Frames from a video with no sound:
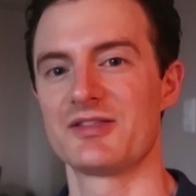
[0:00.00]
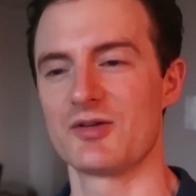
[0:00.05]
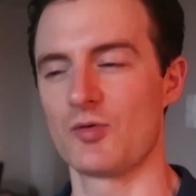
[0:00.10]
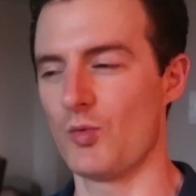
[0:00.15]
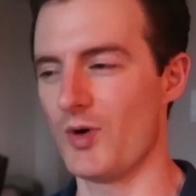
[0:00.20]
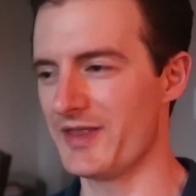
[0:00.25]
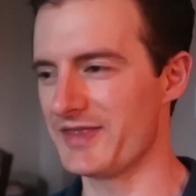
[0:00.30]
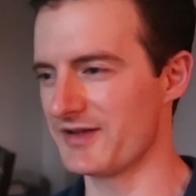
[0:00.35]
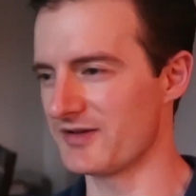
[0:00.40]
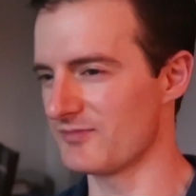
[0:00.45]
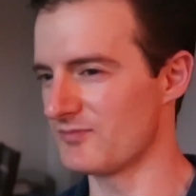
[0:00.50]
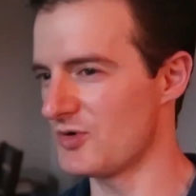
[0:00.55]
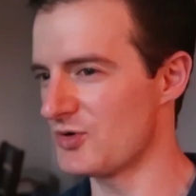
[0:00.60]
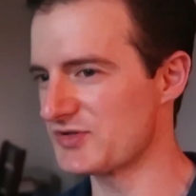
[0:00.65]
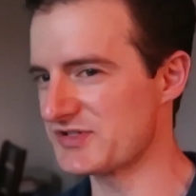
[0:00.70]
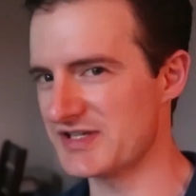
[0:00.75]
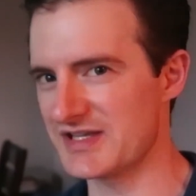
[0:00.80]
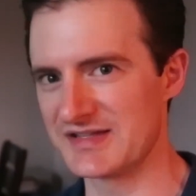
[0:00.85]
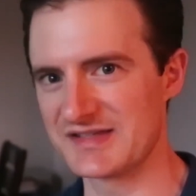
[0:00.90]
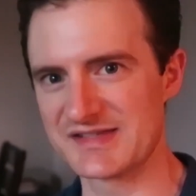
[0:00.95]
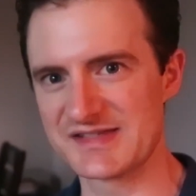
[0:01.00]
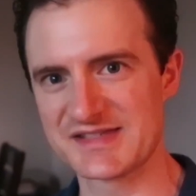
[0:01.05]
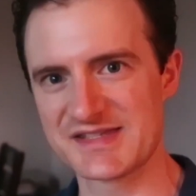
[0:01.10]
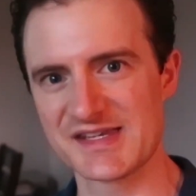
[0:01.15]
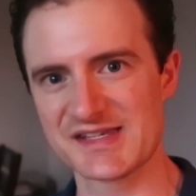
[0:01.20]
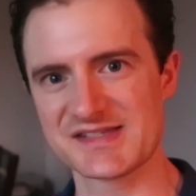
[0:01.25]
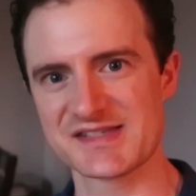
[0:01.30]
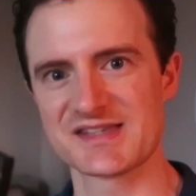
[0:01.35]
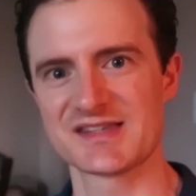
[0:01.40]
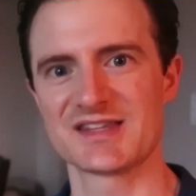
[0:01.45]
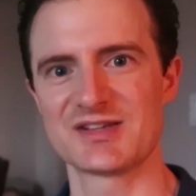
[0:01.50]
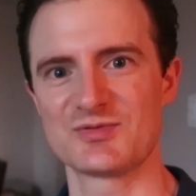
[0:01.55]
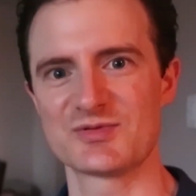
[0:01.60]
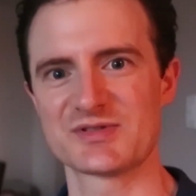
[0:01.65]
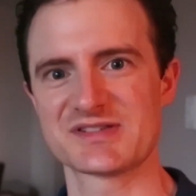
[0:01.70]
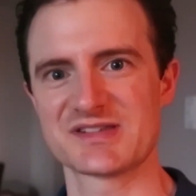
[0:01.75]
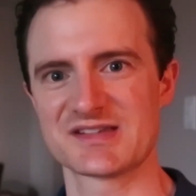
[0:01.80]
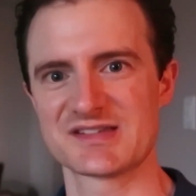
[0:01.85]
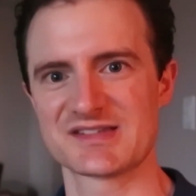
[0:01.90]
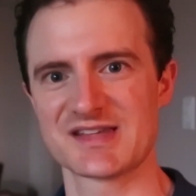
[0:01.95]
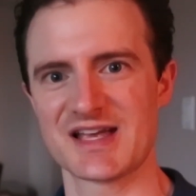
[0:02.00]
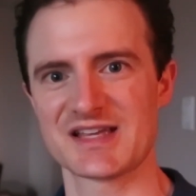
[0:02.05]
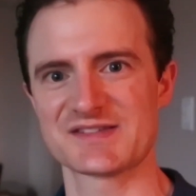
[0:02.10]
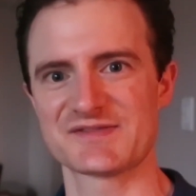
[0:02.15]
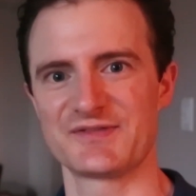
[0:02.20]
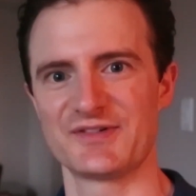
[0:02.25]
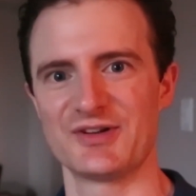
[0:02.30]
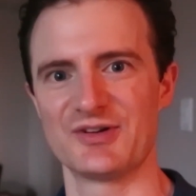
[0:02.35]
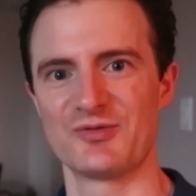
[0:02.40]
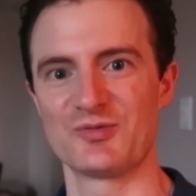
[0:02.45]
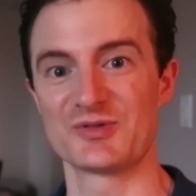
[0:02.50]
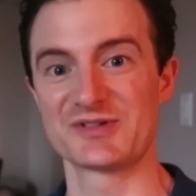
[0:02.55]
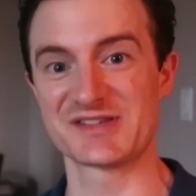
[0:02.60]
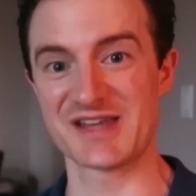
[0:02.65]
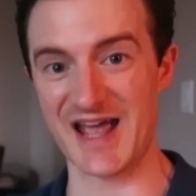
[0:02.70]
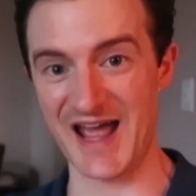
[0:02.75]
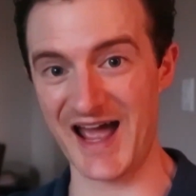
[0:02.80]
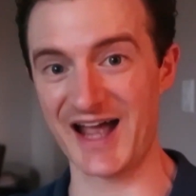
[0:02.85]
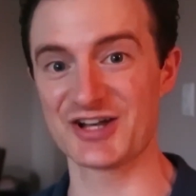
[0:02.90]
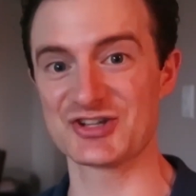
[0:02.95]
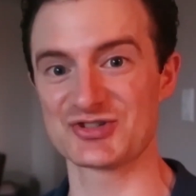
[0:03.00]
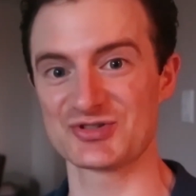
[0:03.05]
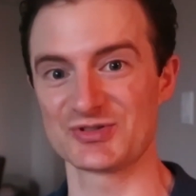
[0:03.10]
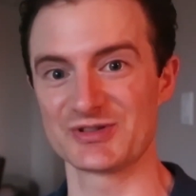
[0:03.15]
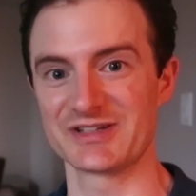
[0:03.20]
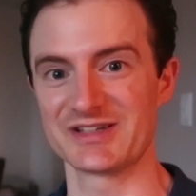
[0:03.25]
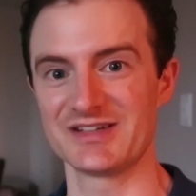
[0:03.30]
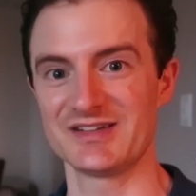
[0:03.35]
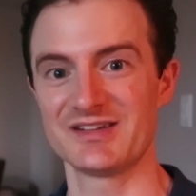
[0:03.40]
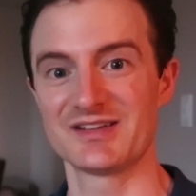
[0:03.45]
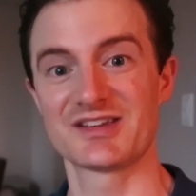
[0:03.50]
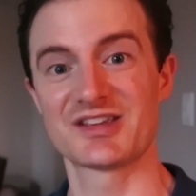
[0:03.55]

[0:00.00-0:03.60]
the one that most consistently was successful, was actually